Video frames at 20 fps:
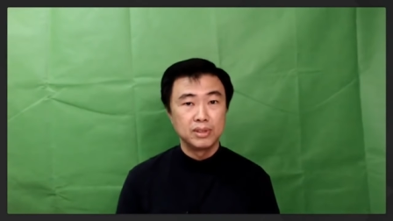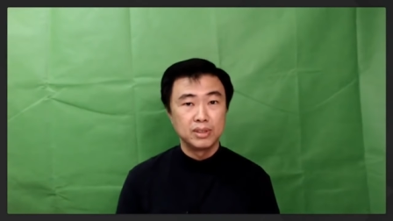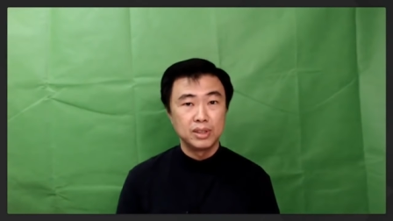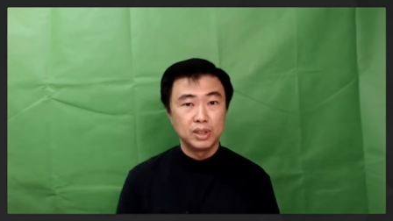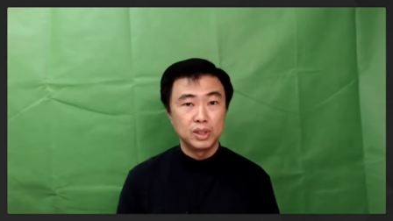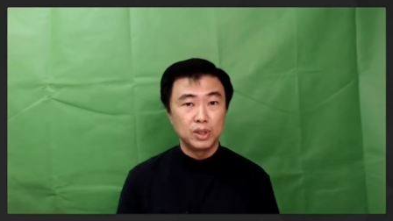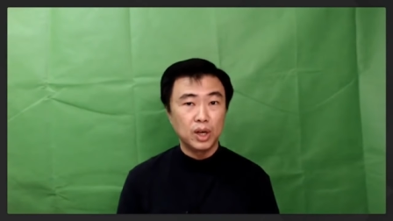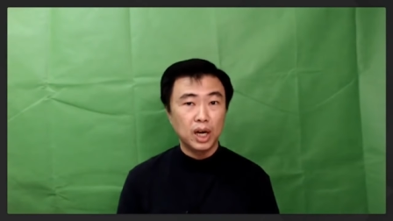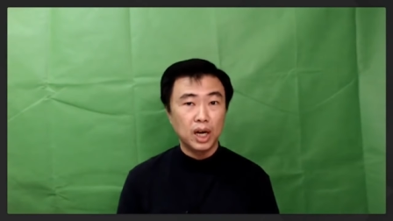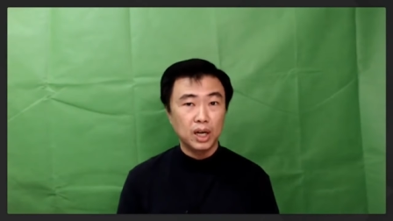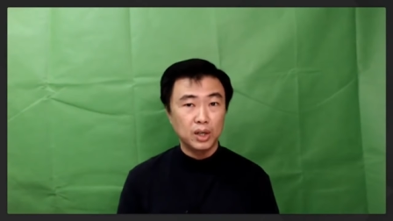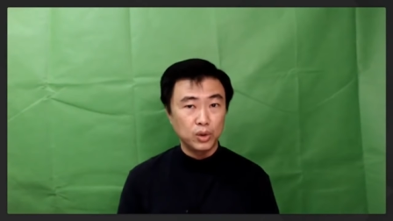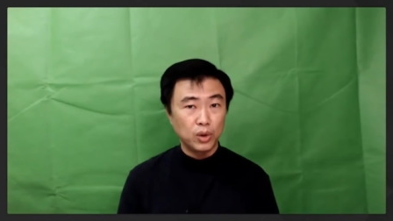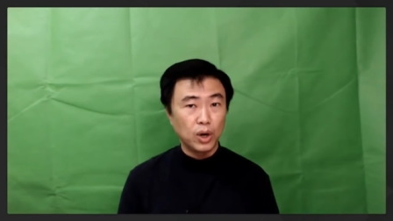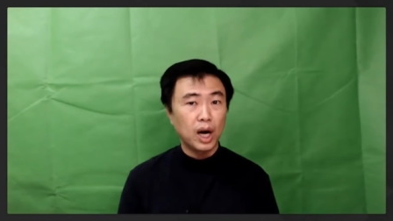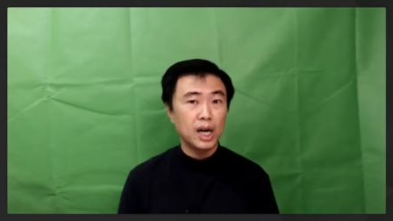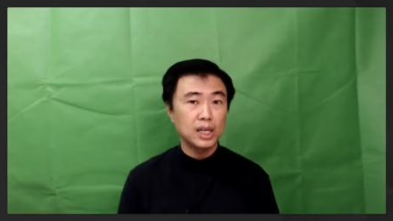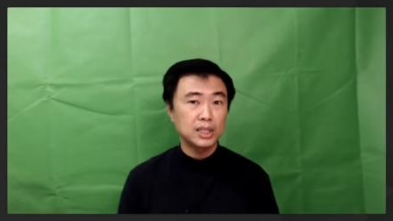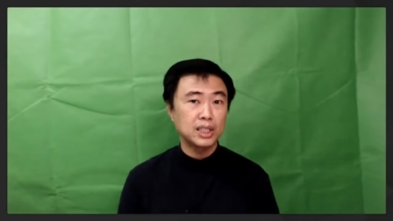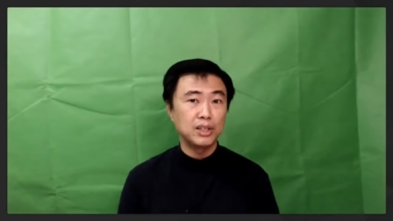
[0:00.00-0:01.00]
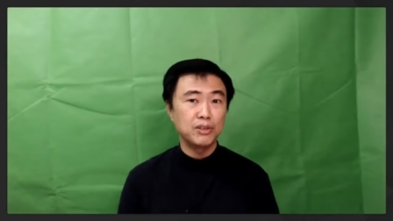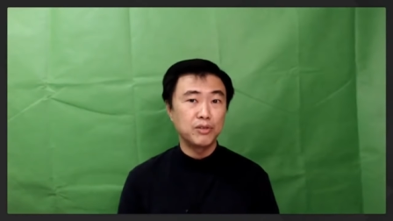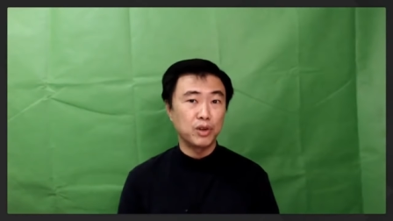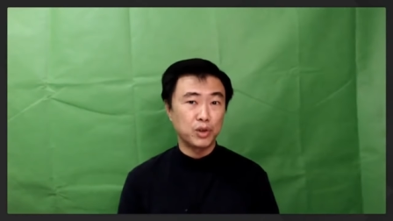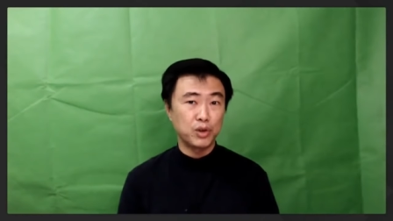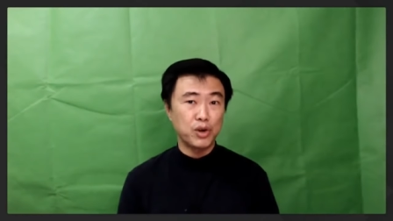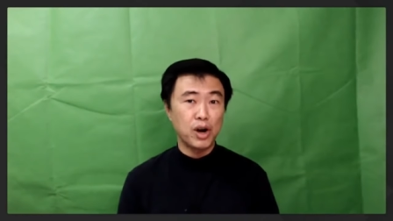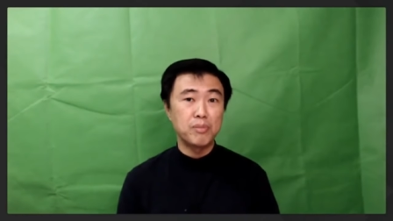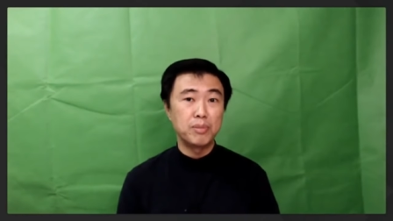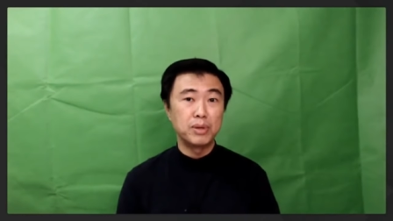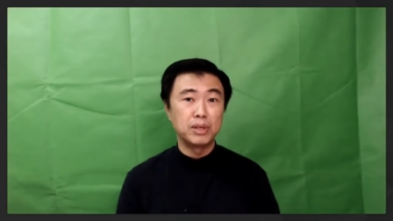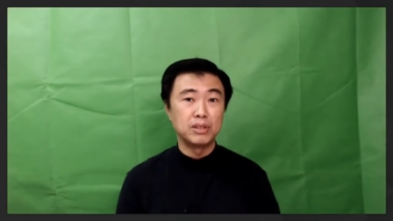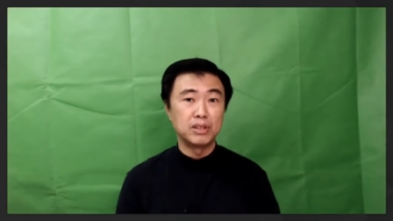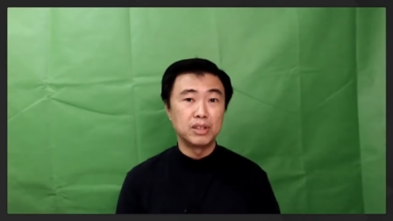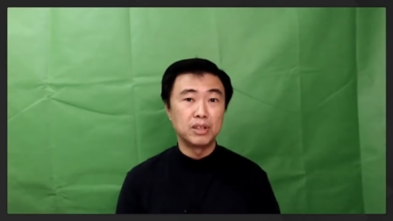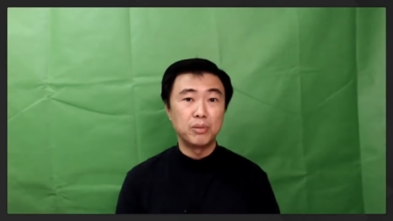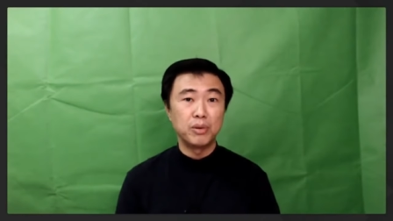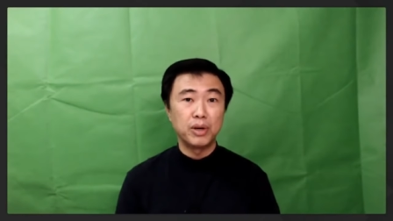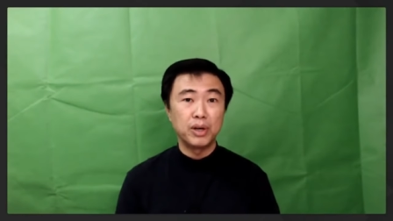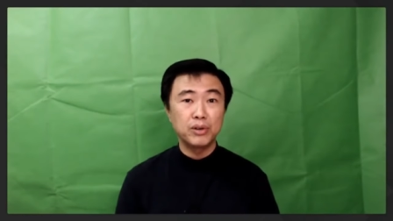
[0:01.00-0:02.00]
you are you are asking for trouble. You
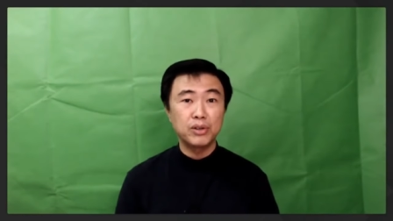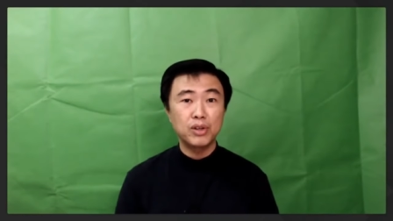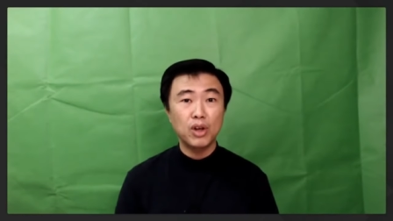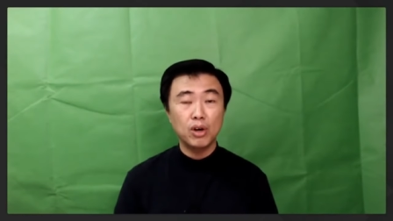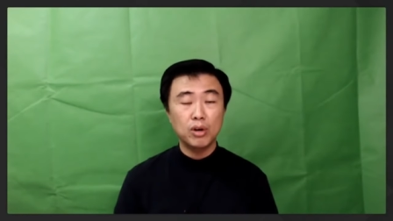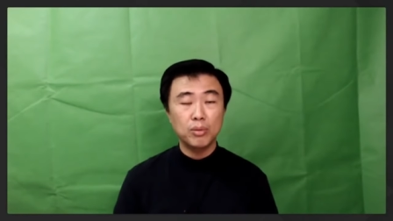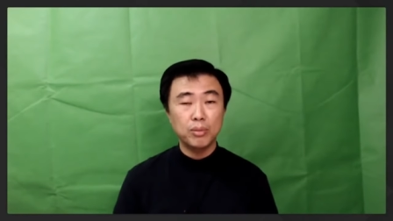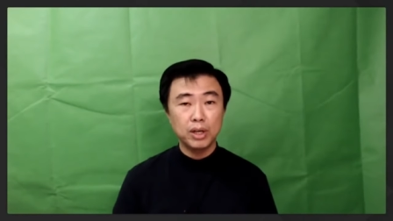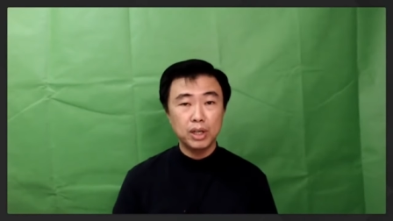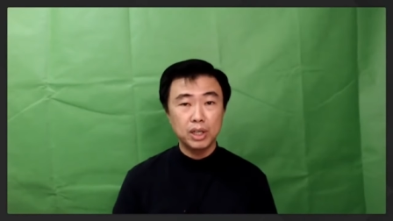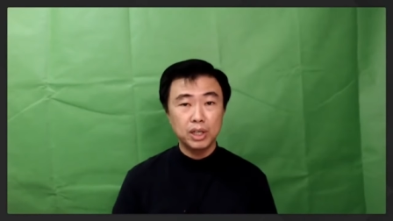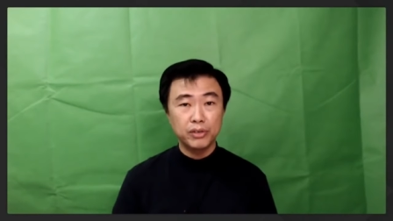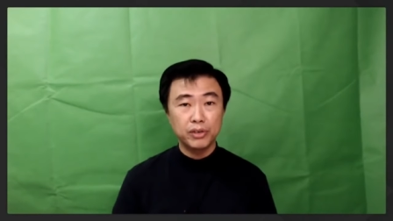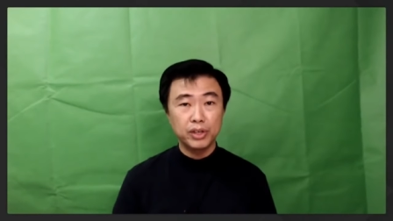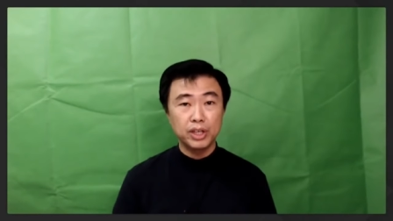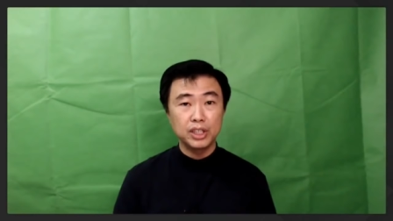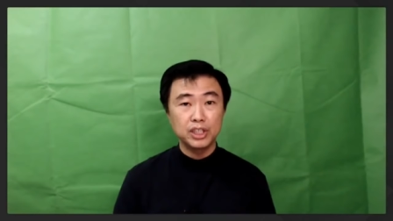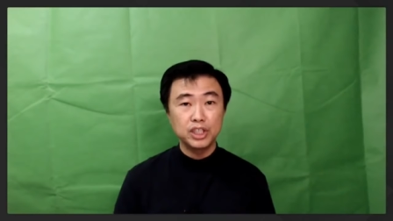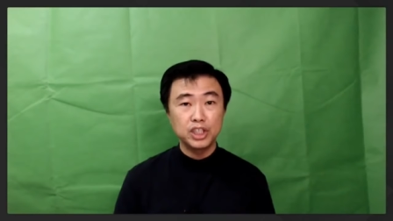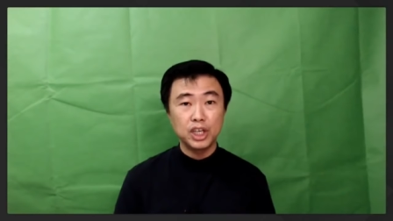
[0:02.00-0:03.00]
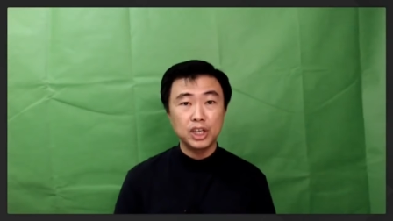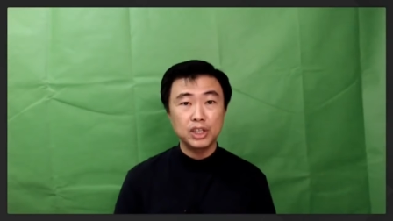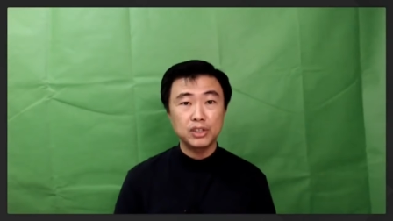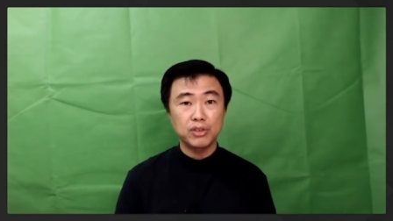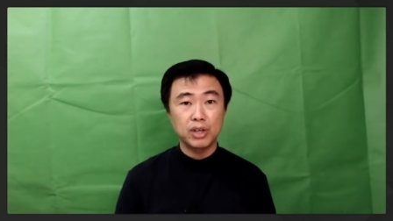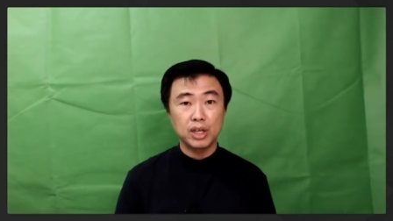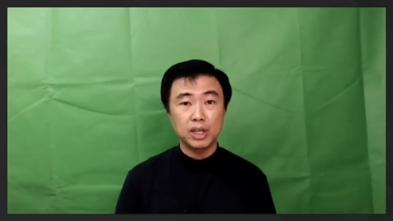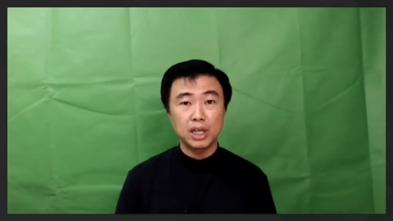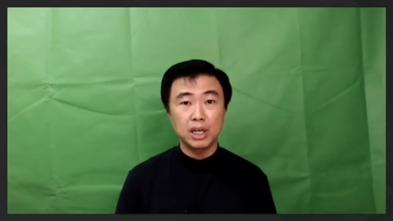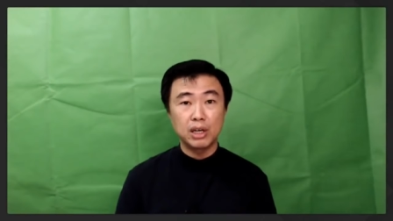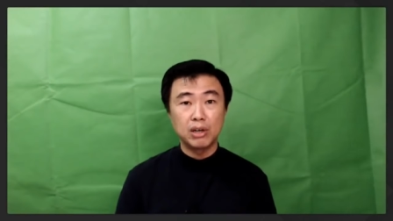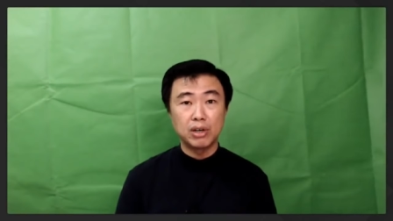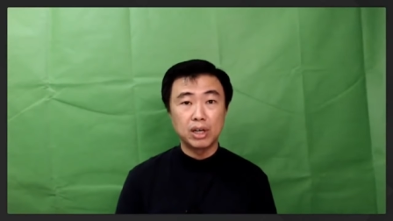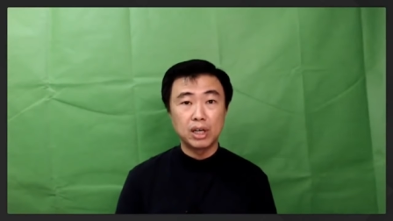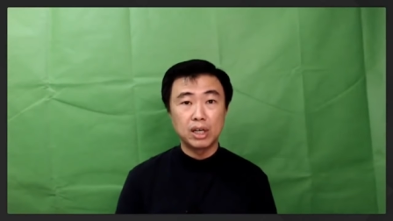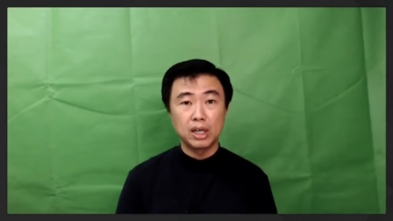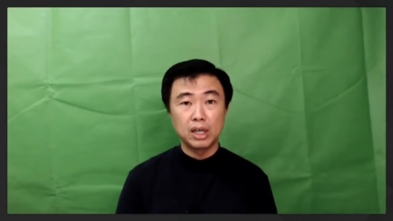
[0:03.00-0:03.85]
know, when we talk about career change right now, right?